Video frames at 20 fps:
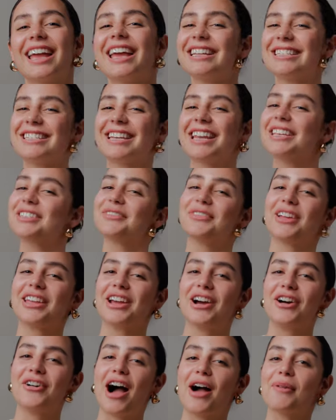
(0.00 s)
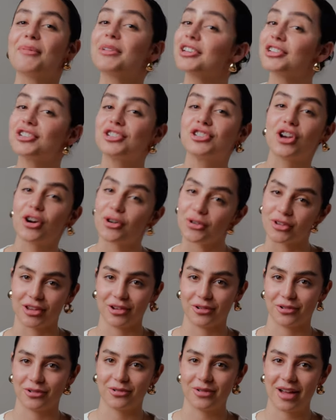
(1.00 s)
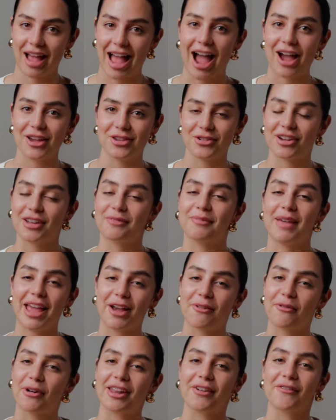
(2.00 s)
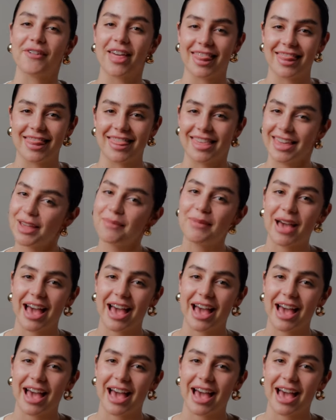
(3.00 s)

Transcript: In today's video, I'm gonna show you how you can make one of the